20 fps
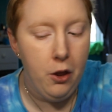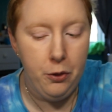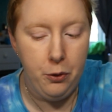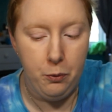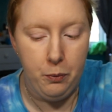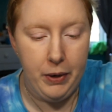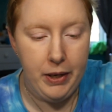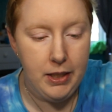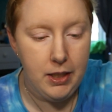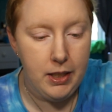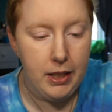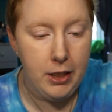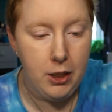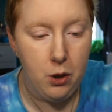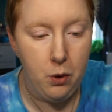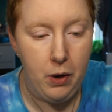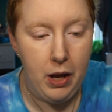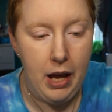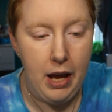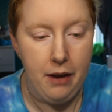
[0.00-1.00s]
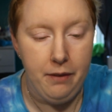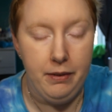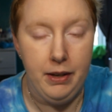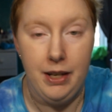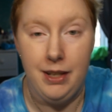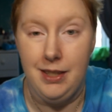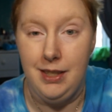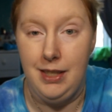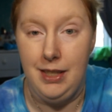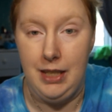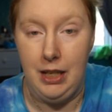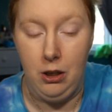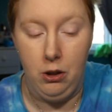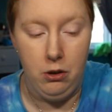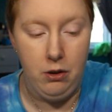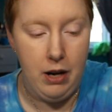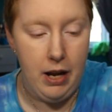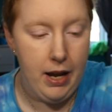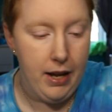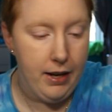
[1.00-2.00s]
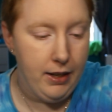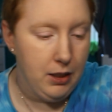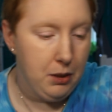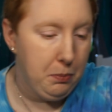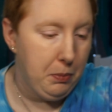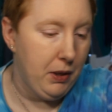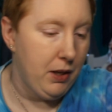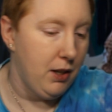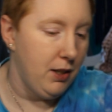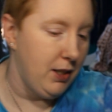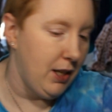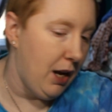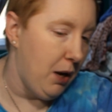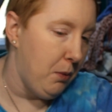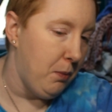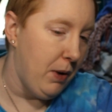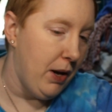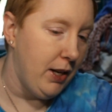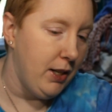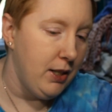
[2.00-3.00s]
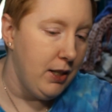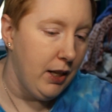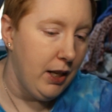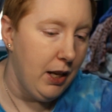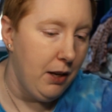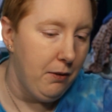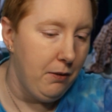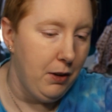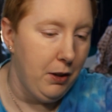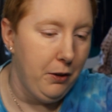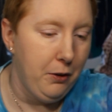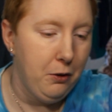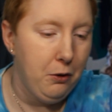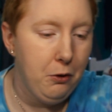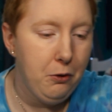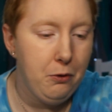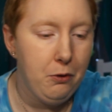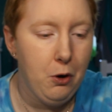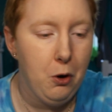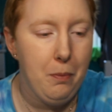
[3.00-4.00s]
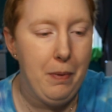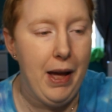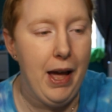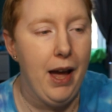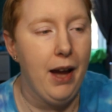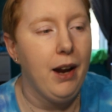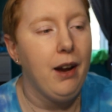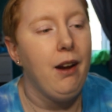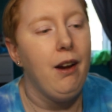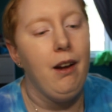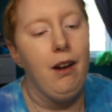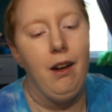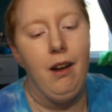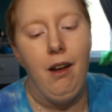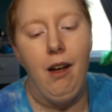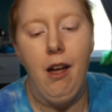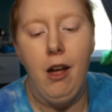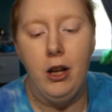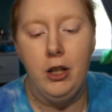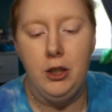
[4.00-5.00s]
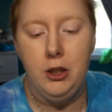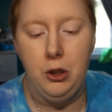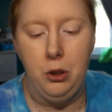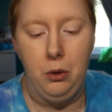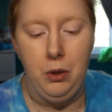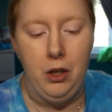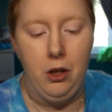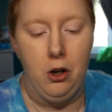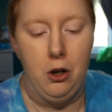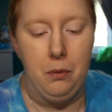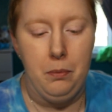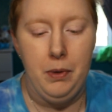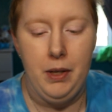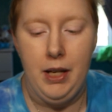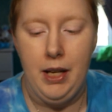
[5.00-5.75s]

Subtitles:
The reason I don't have concealer on is because I wanted to give a little throwback to the Urban